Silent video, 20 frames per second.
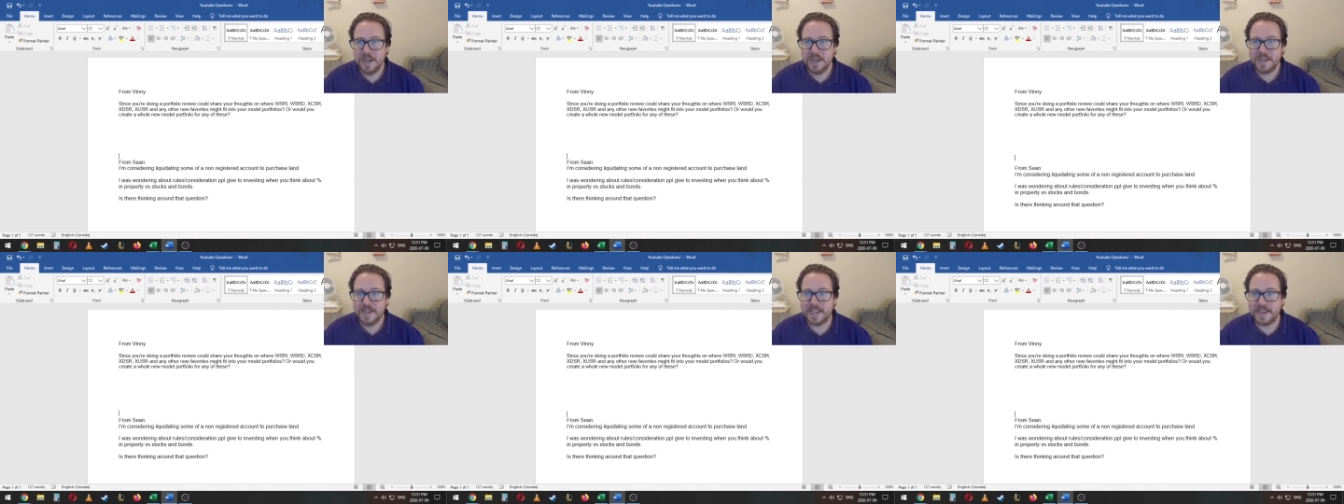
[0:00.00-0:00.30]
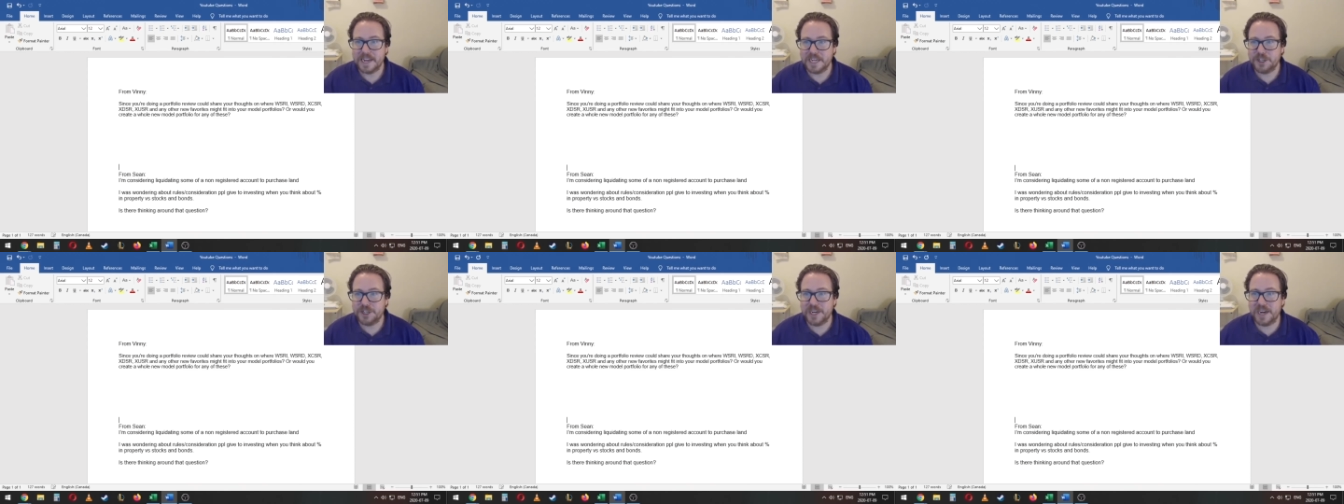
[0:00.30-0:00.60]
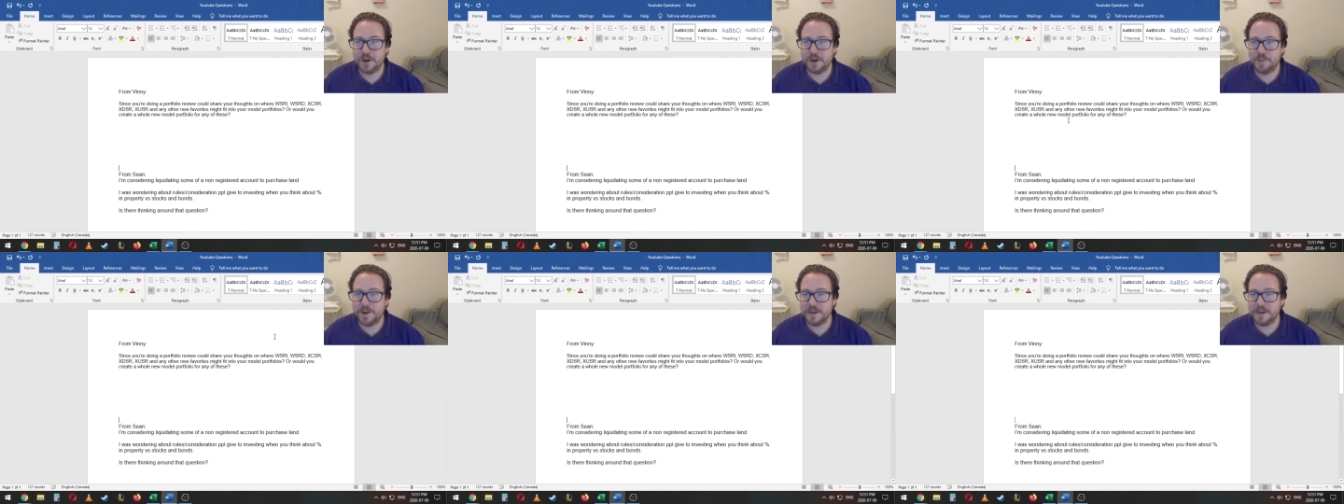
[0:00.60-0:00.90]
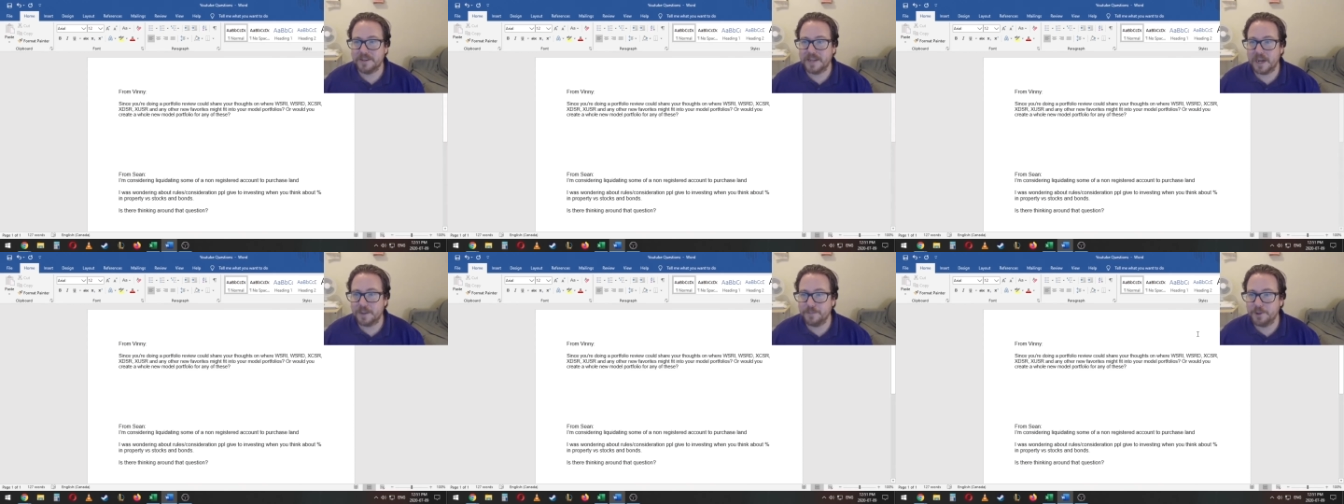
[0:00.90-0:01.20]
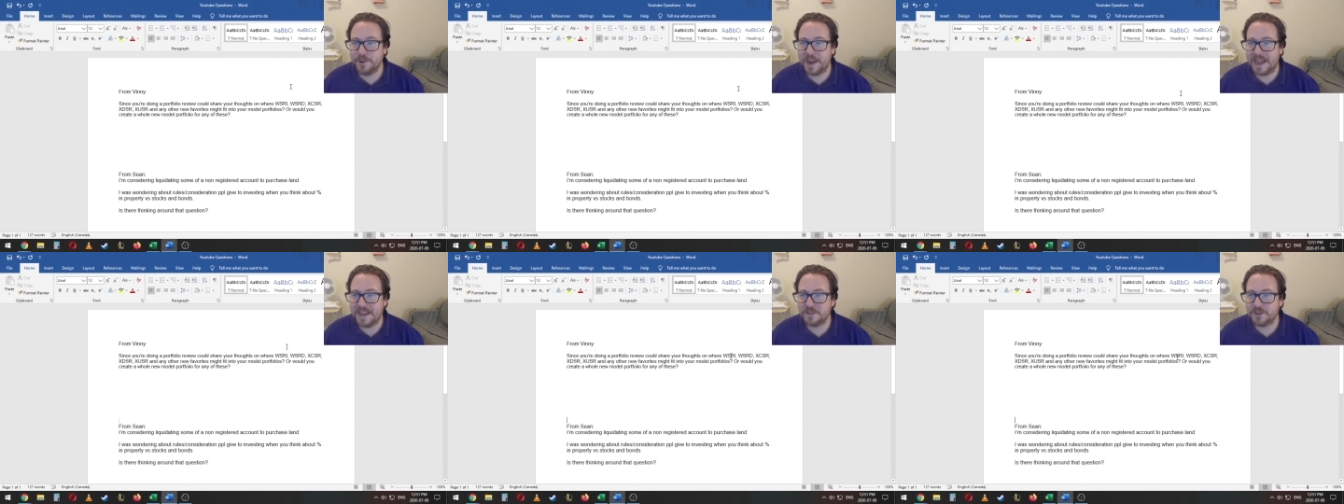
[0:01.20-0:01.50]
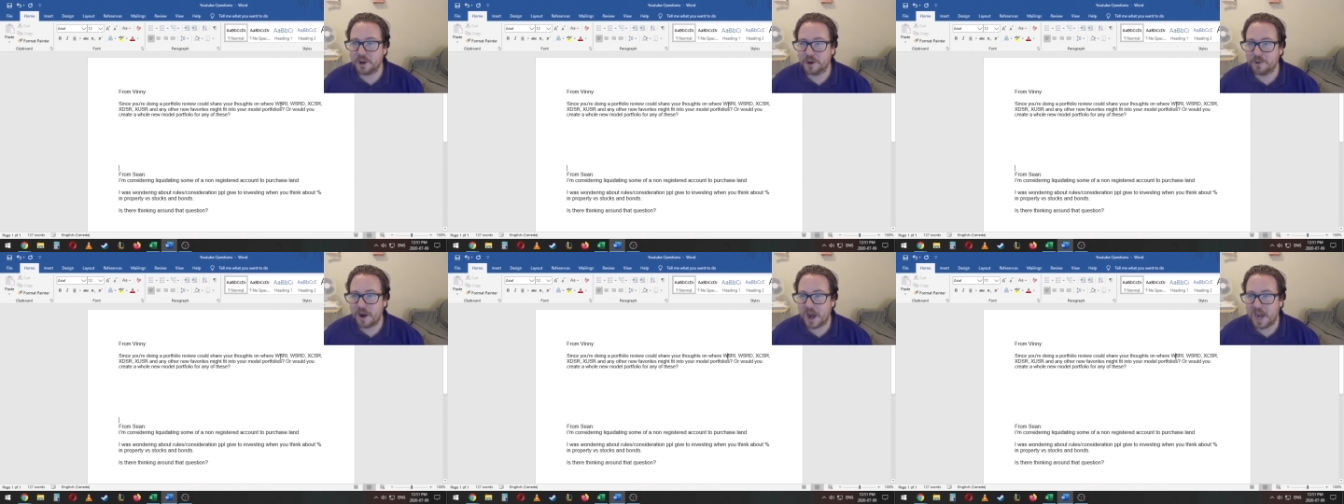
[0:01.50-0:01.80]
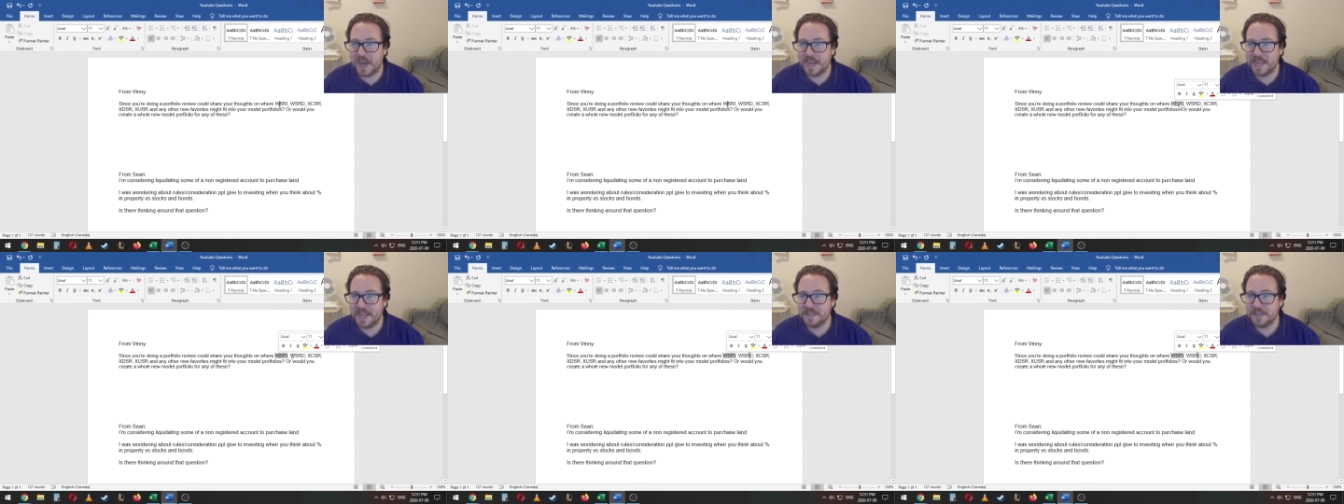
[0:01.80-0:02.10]
can I share where
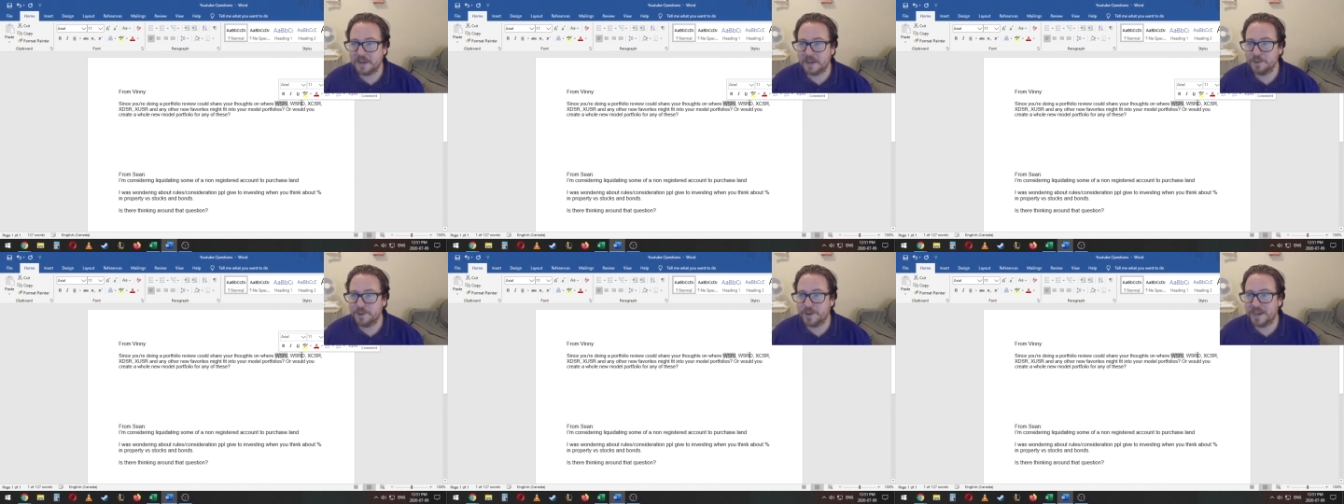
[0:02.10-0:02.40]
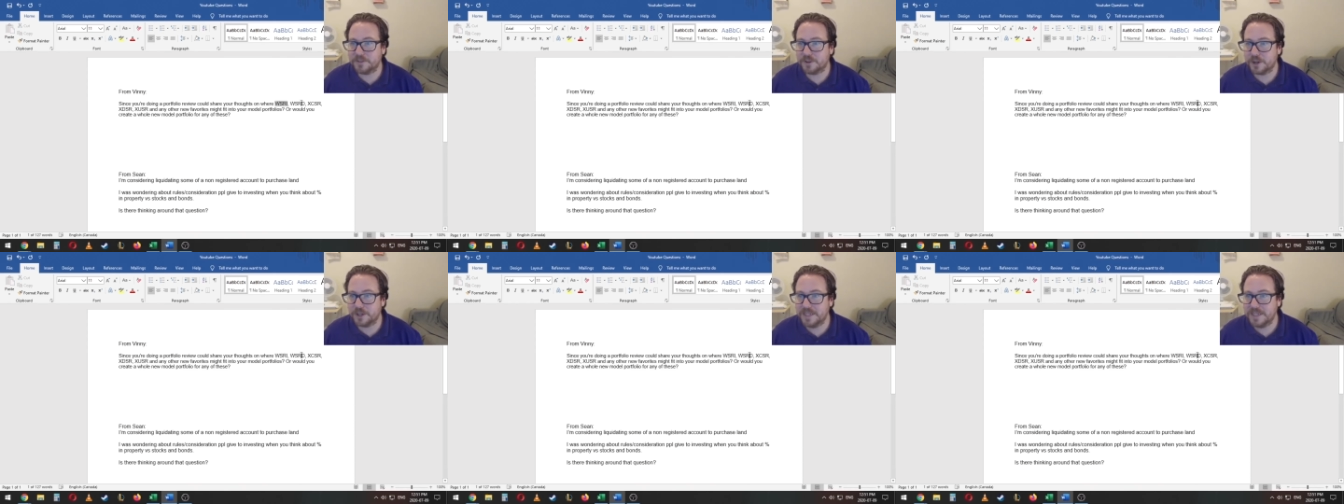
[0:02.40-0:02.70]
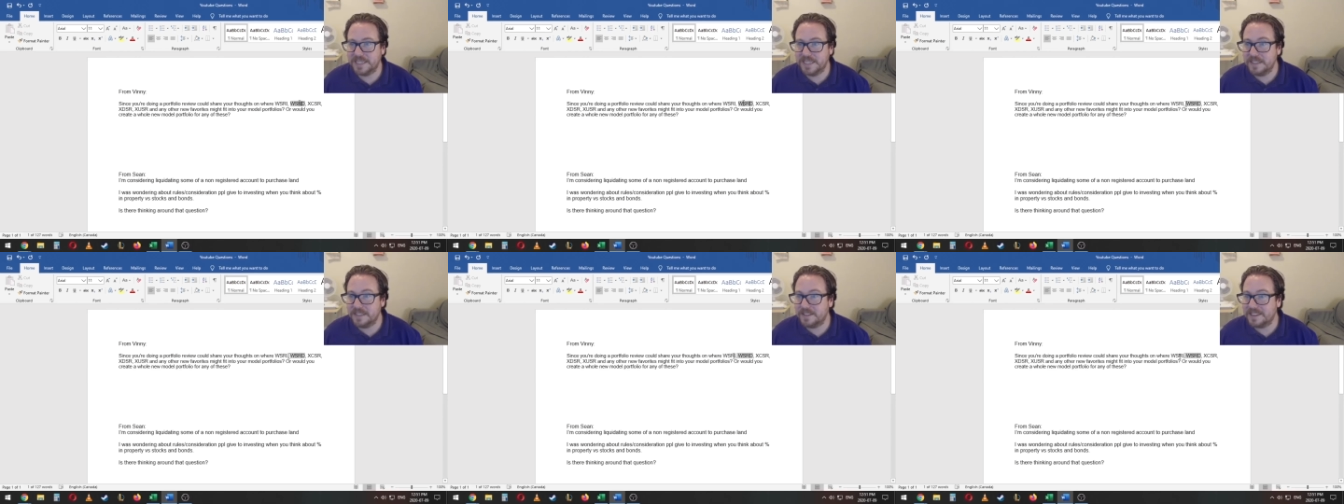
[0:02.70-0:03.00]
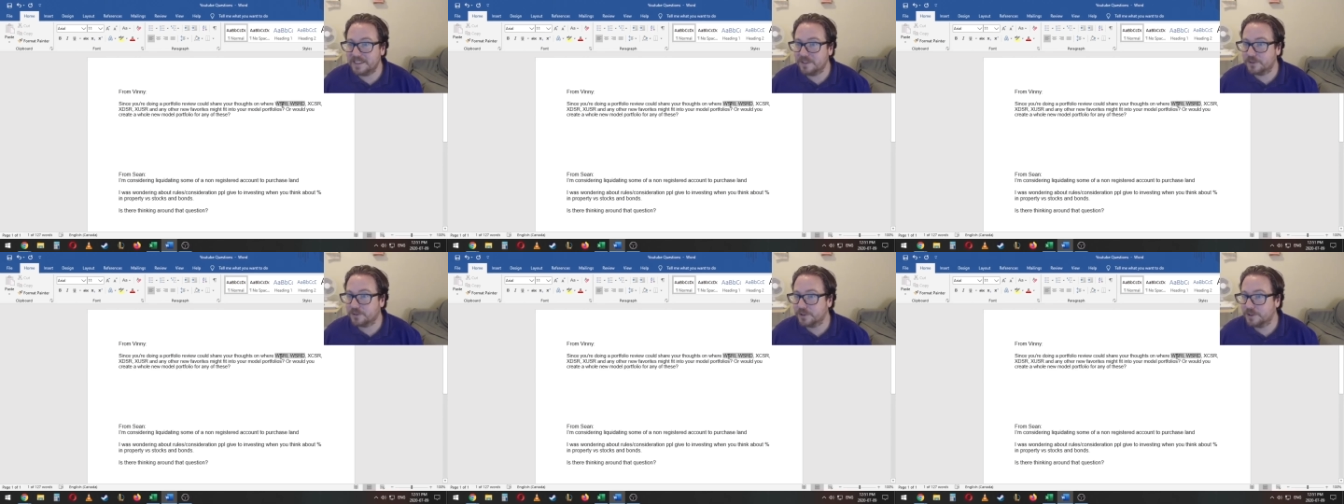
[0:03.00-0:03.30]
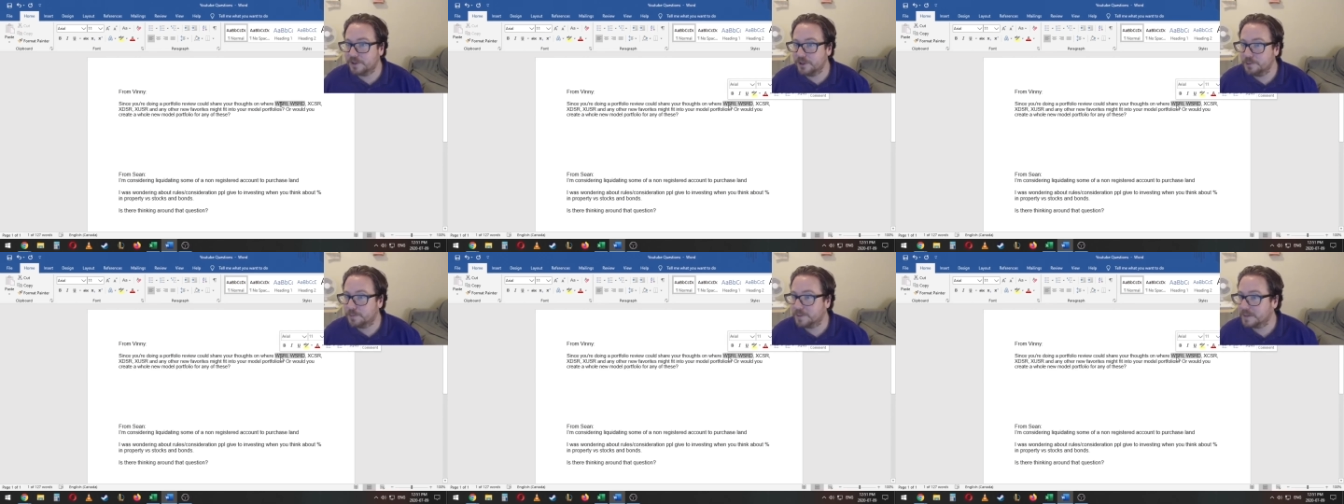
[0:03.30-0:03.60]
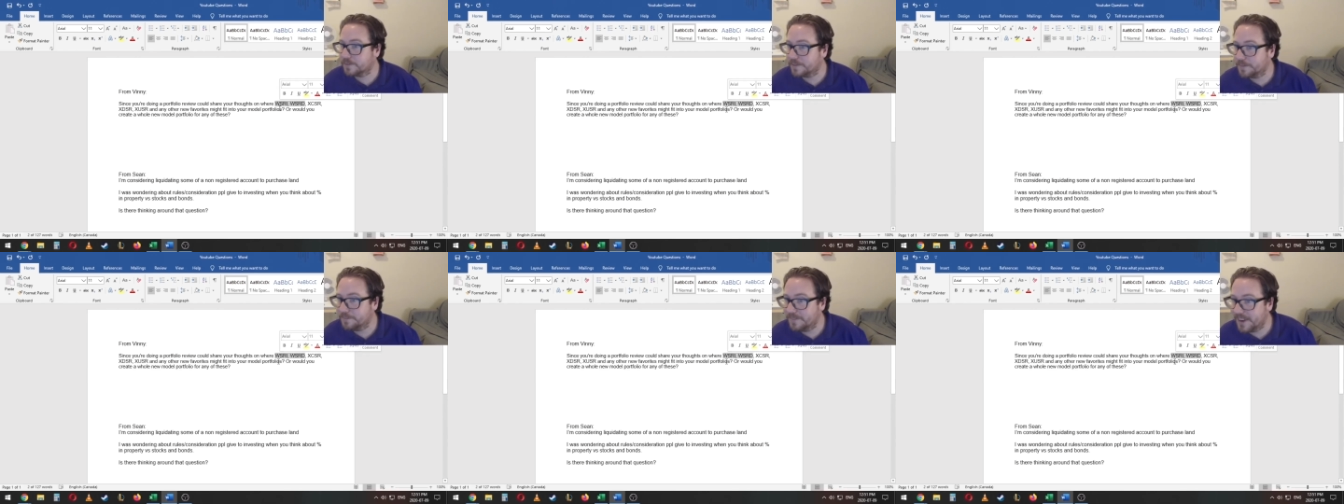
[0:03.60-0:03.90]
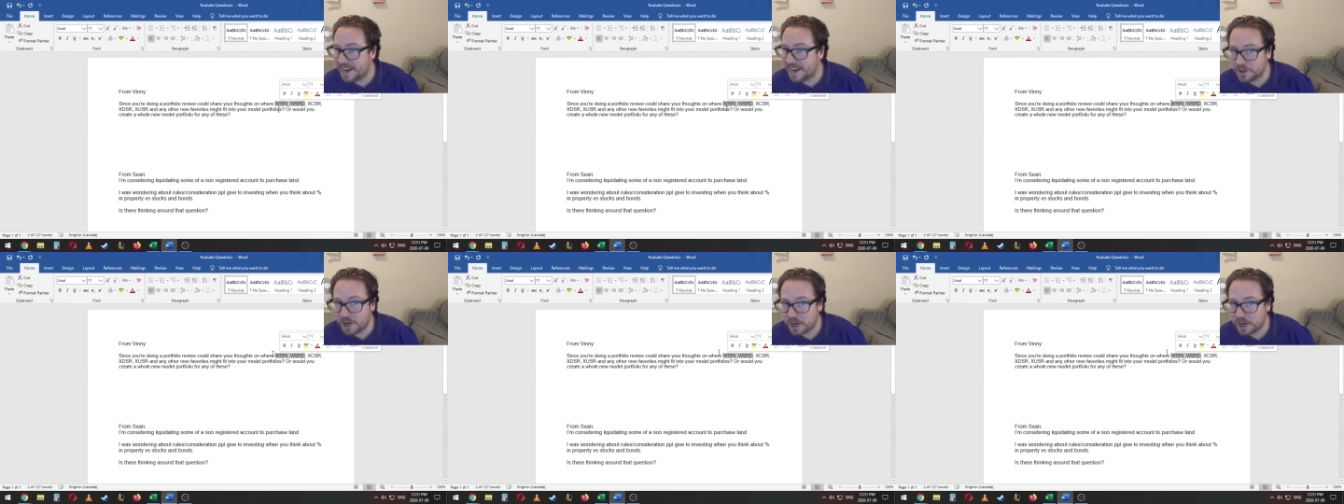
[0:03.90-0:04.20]
WSRI and WSRD, these are the new ones from
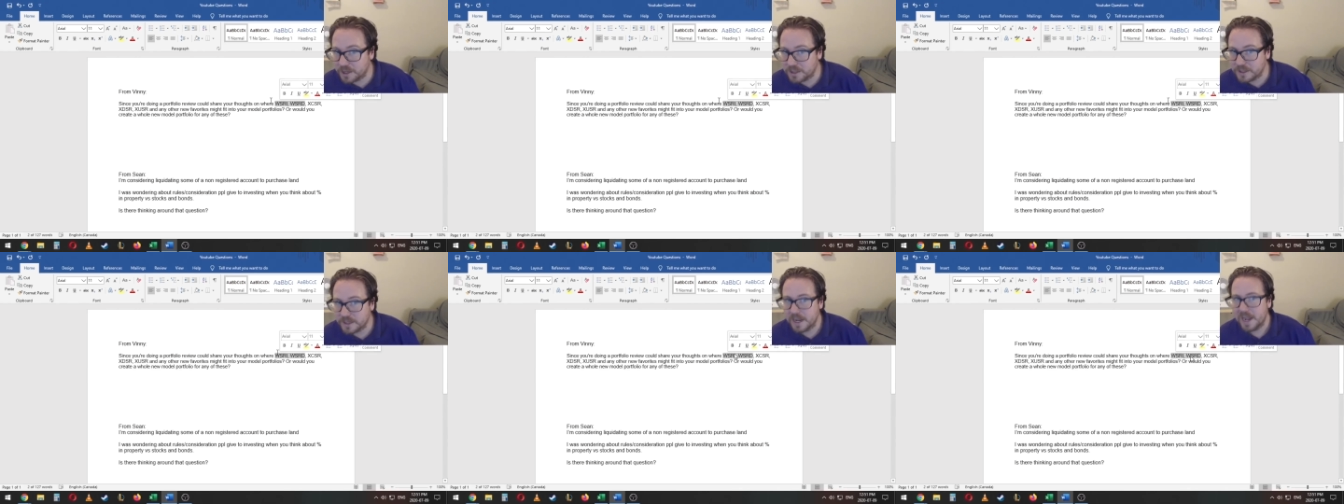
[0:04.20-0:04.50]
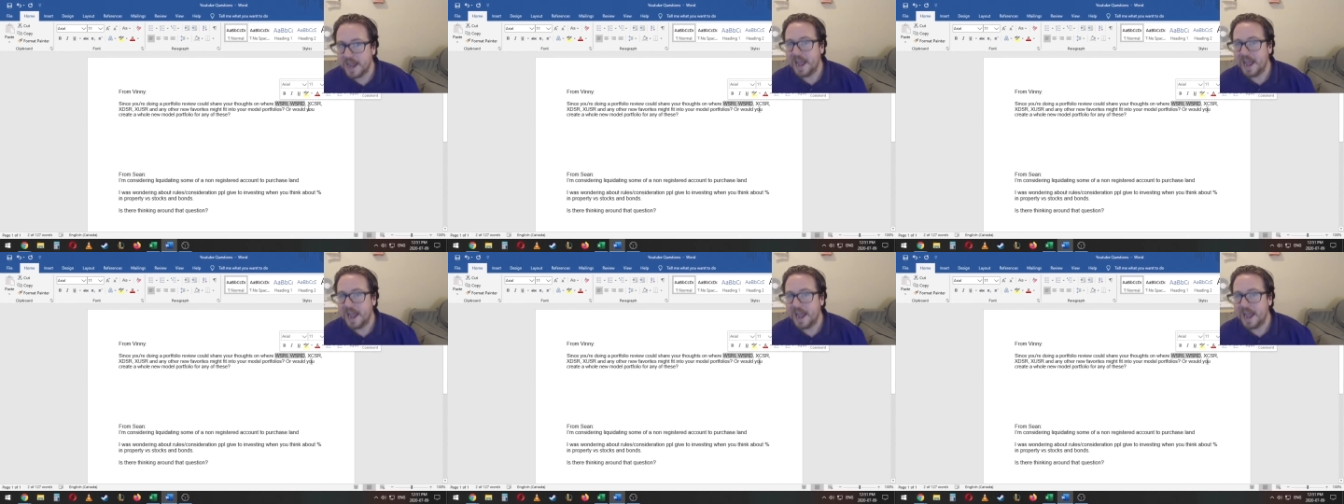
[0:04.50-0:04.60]
Vanguard,